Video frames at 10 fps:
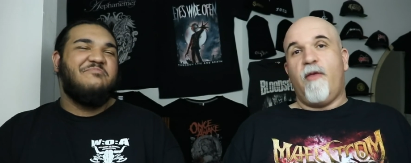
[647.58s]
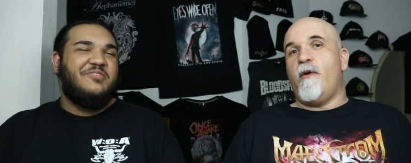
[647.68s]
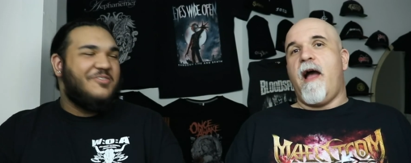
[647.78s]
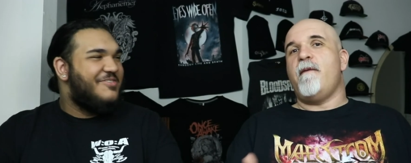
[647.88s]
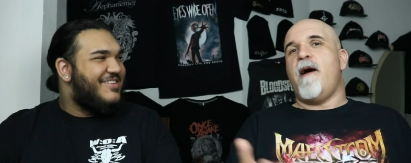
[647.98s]
Speaker 1: By the
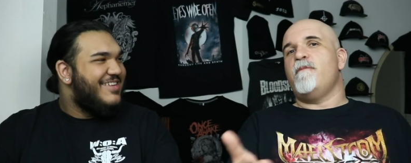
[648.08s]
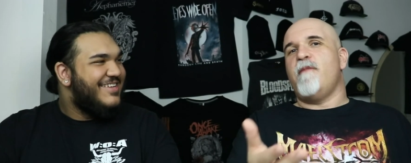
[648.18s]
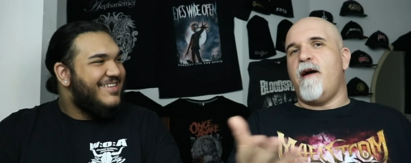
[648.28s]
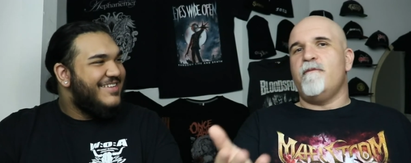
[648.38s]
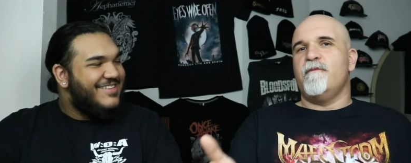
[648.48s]
way, I, am I'm,
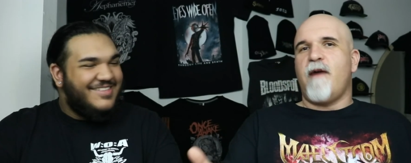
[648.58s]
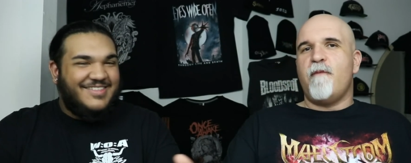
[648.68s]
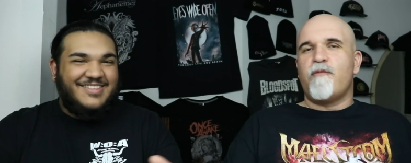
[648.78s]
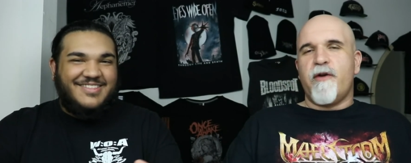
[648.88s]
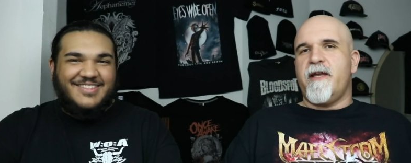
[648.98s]
I'm
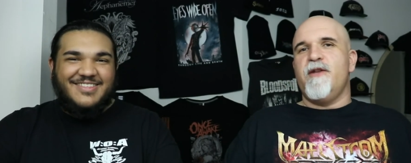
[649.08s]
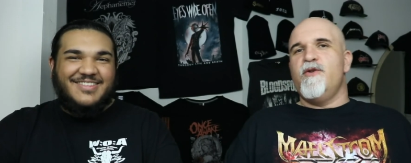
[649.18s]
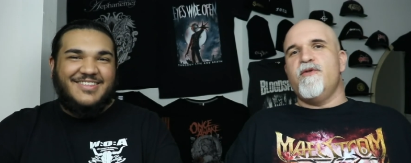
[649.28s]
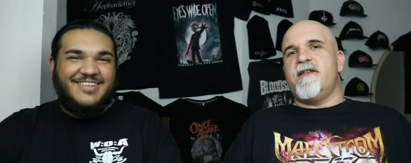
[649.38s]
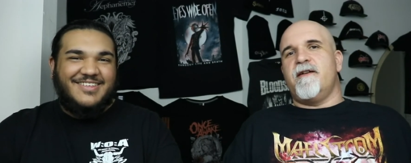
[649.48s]
I'm breaking
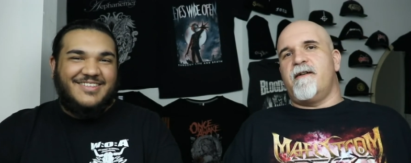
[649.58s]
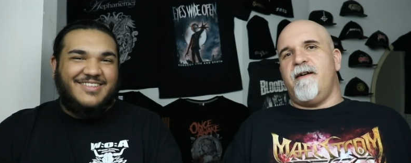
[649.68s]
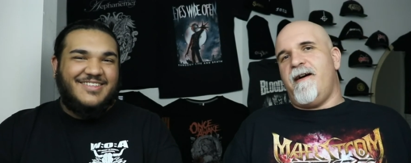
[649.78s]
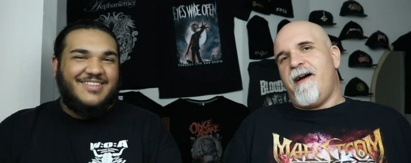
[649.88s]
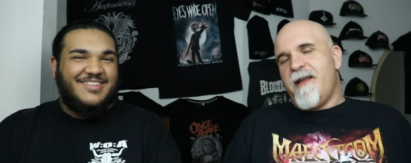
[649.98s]
news here.
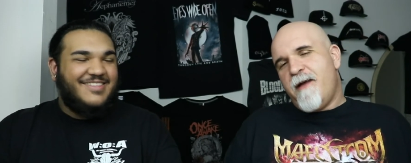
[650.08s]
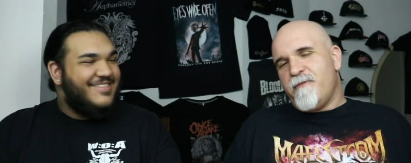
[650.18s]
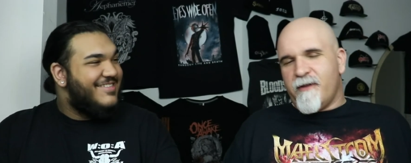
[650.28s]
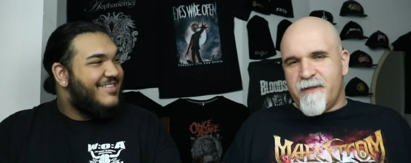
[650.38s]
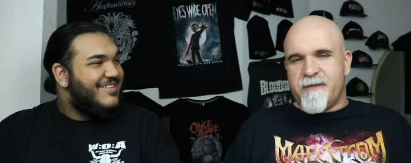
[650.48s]
I, I am
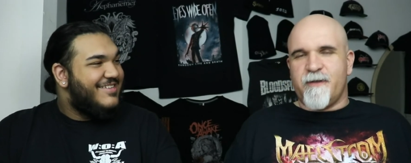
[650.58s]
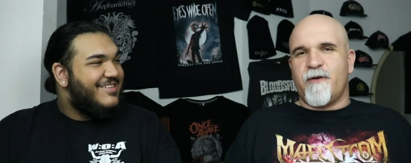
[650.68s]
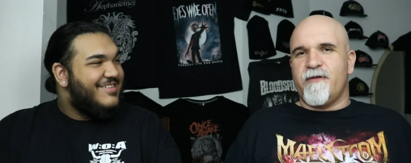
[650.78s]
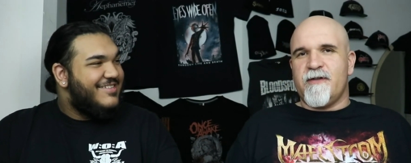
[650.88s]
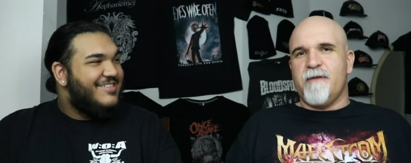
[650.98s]
the lead singer
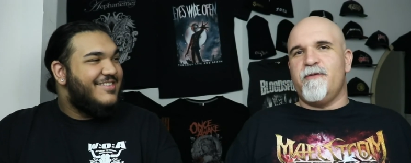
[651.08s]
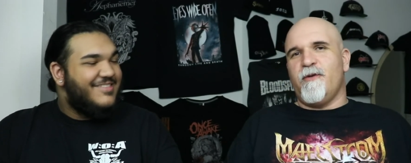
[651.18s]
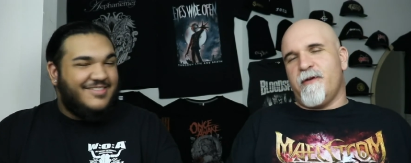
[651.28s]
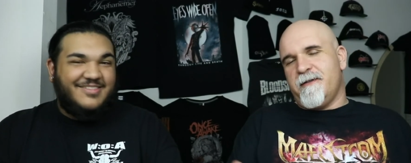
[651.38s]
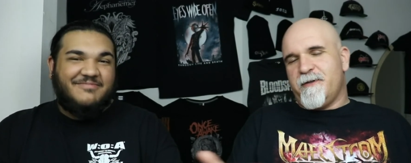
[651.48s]
of Sleep
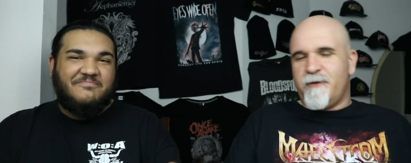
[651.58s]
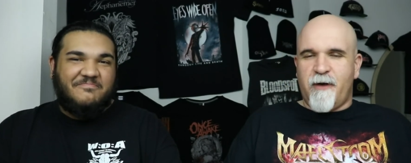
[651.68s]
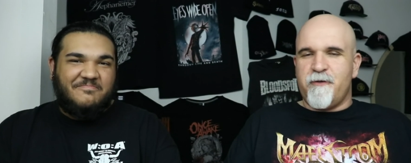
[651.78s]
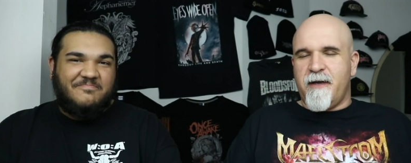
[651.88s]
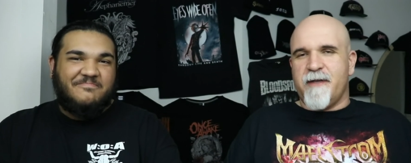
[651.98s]
Token, so now
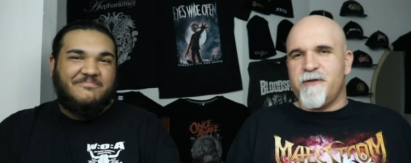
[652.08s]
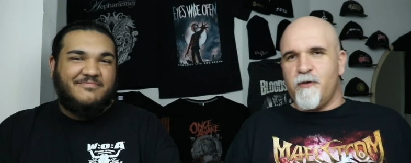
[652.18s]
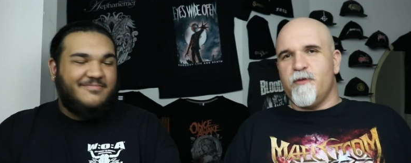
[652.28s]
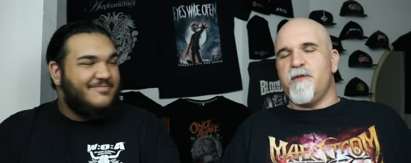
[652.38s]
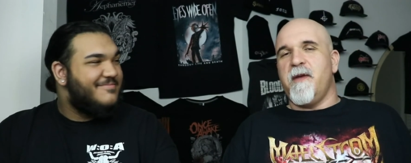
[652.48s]
you guys
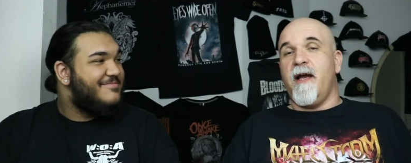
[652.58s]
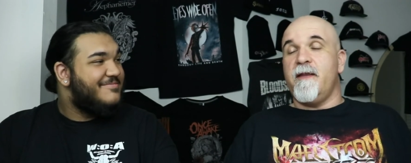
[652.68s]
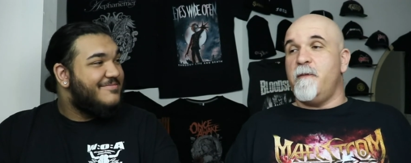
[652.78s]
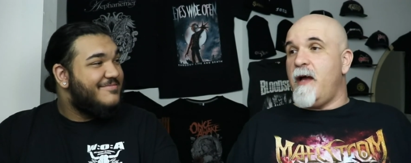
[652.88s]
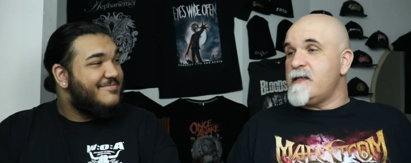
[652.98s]
know who's behind
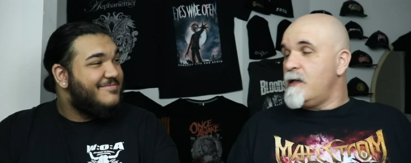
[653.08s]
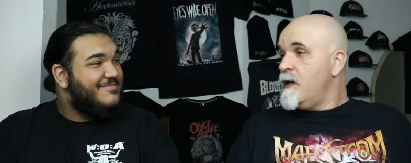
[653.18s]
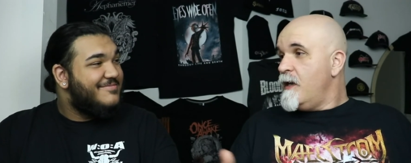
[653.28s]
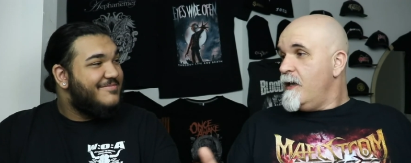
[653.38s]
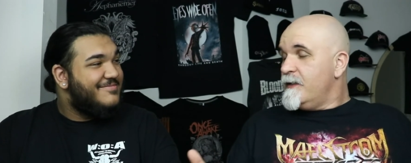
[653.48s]
the mask.
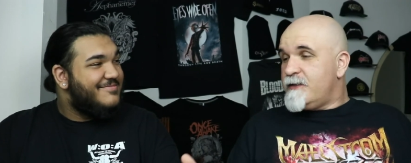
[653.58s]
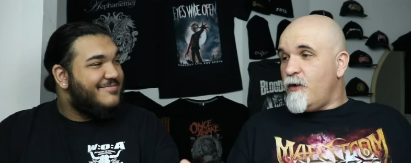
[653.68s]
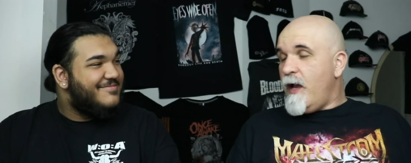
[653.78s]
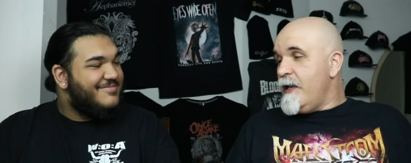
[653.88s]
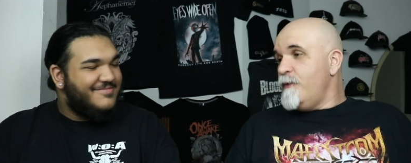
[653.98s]
So,
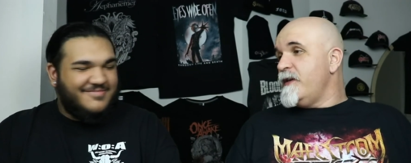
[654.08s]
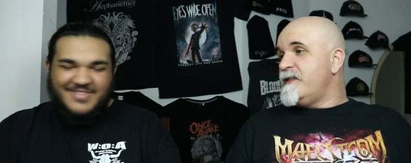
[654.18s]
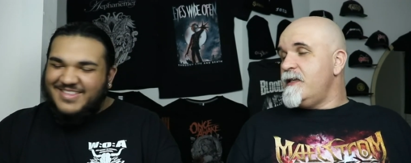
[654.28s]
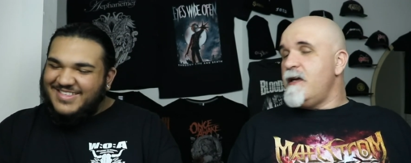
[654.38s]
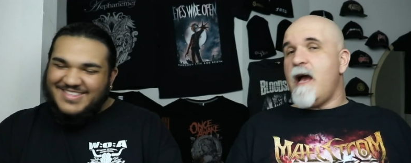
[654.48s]
anyways,
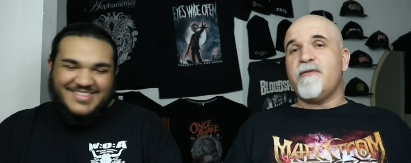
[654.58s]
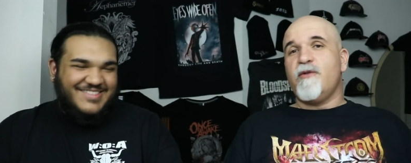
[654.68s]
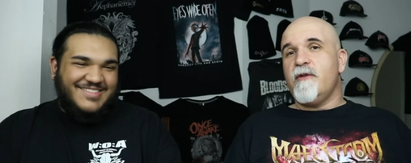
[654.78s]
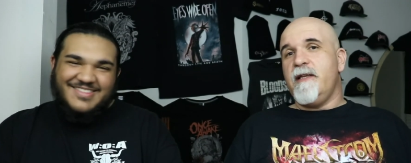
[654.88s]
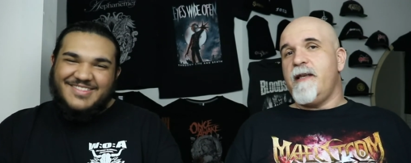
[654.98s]
he
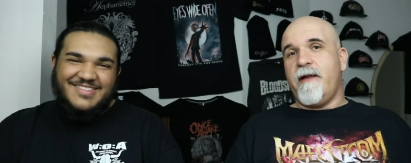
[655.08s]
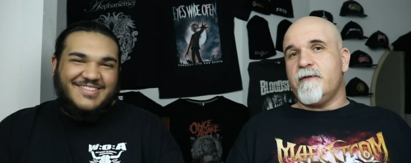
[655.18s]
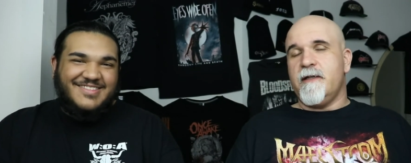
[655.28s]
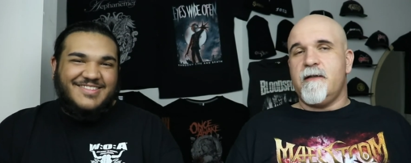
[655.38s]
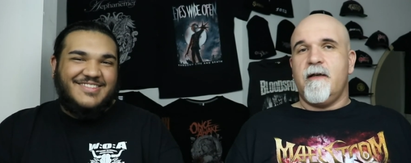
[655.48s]
absolutely
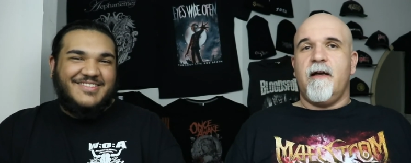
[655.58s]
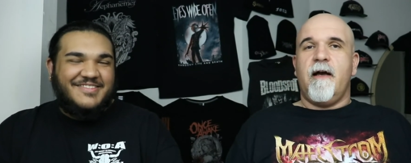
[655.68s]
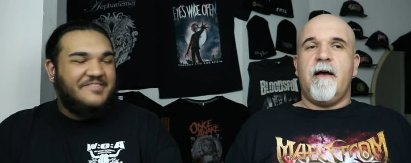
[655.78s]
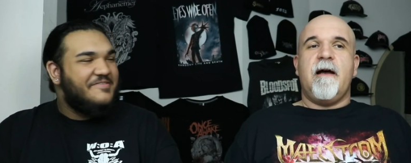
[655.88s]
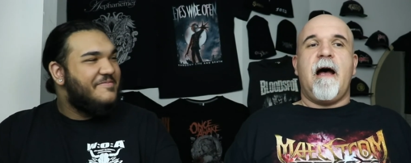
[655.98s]
nailed it.
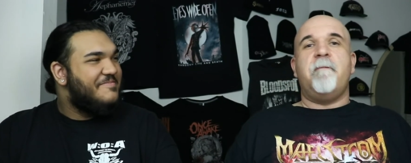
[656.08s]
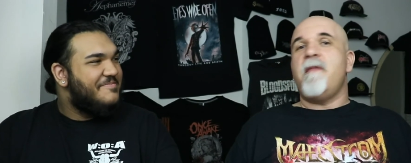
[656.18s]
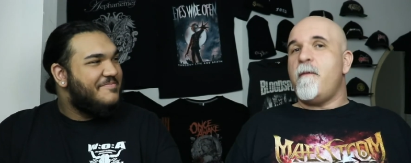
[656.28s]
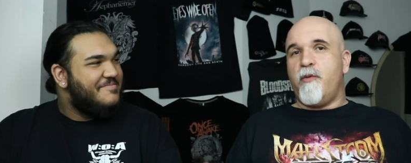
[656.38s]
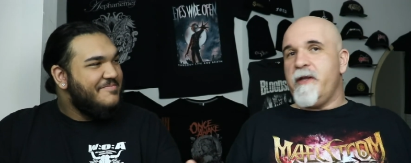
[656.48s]
Uh, I'm
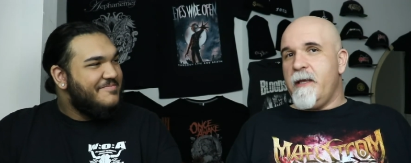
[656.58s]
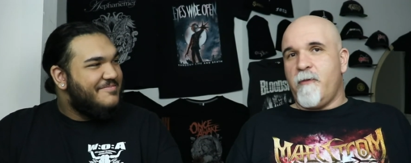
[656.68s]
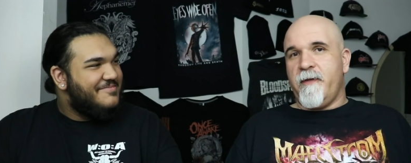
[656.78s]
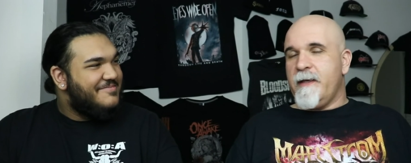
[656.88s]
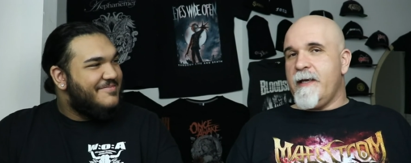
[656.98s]
not putting him
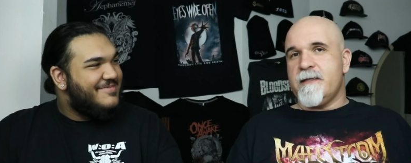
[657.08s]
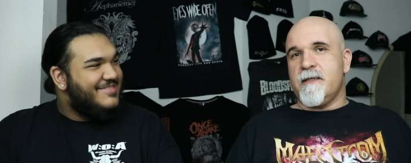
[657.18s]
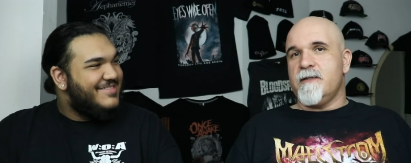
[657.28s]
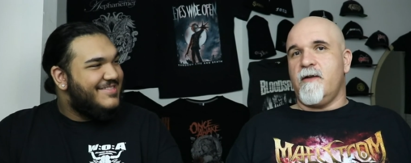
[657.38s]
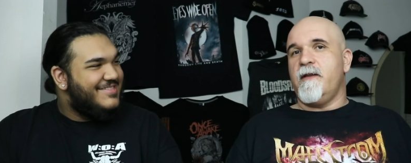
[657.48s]
on the guest
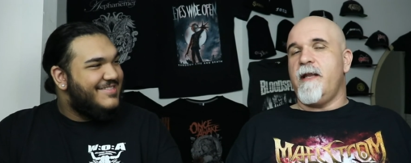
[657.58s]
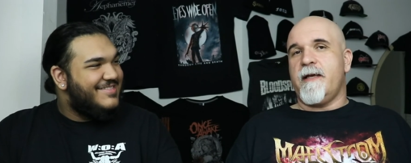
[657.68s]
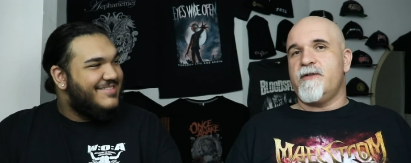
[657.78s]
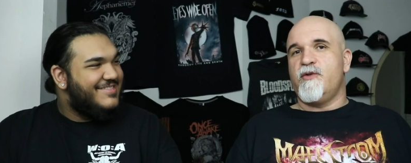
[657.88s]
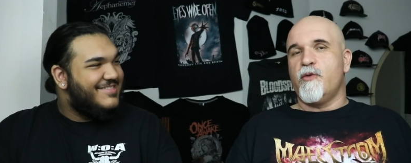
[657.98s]
list on the
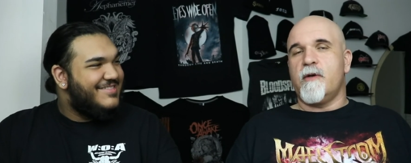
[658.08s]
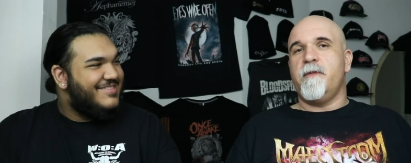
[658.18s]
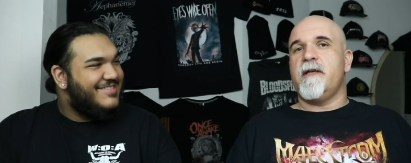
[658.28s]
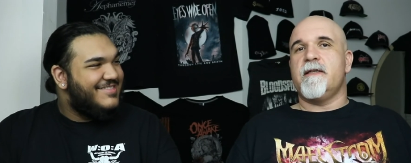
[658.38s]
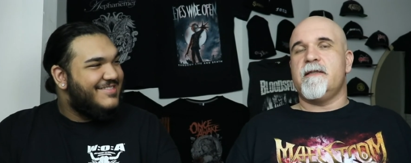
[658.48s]
next tour
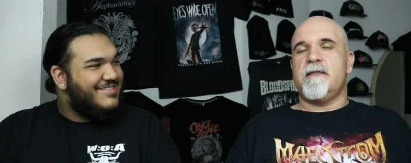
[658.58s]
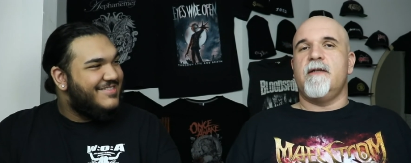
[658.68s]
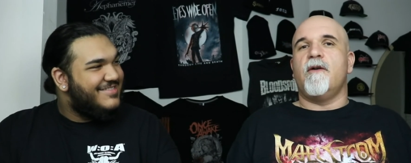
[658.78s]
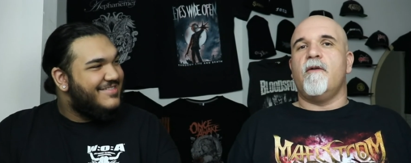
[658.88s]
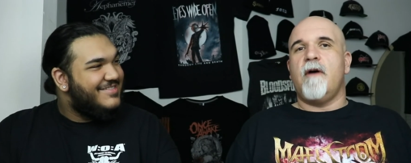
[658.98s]
because you
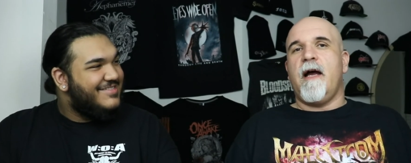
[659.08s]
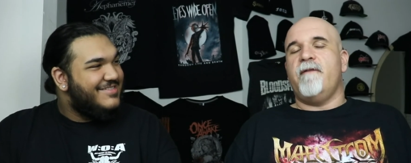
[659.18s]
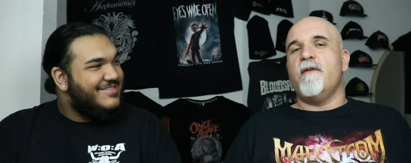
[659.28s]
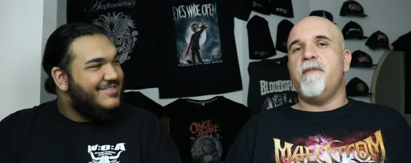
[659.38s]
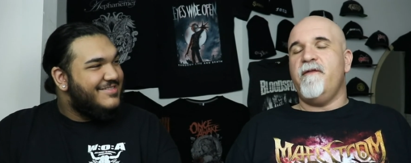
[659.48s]
know I
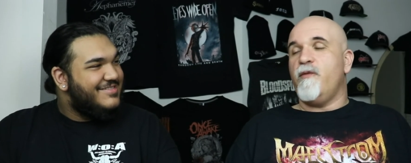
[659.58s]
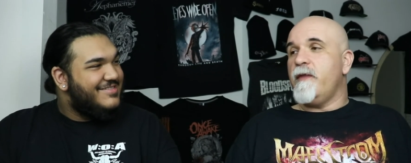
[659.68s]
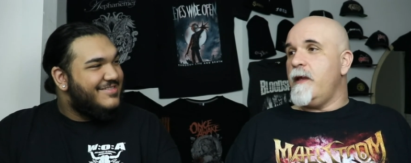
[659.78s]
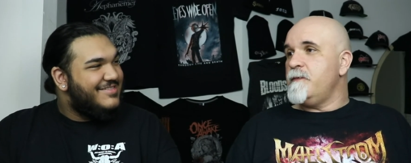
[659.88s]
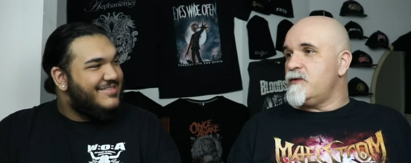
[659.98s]
have a beef with
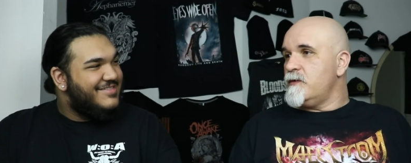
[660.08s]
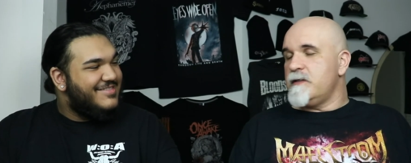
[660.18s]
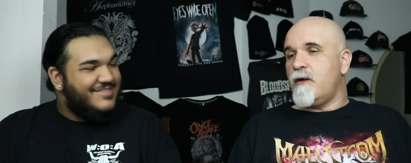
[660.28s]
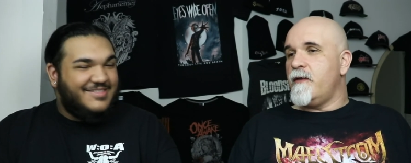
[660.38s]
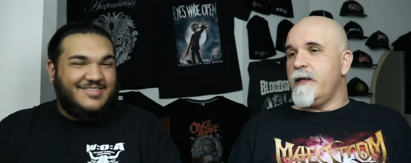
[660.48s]
him, so he's
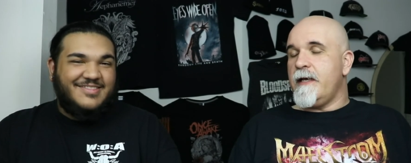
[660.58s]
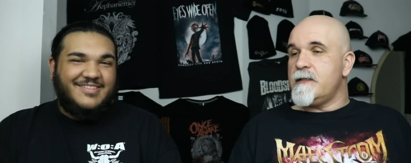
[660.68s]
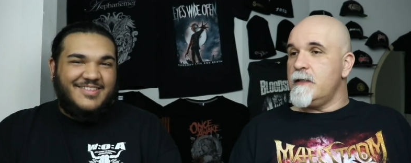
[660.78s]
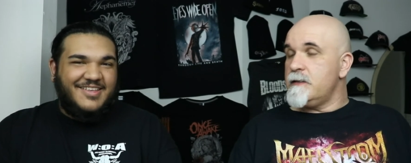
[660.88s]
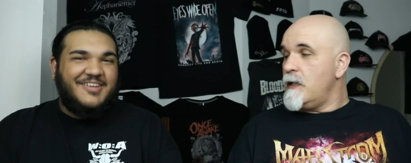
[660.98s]
not on the guest
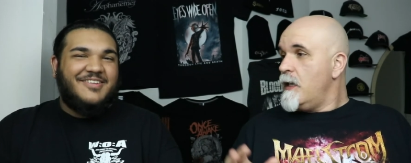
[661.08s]
list.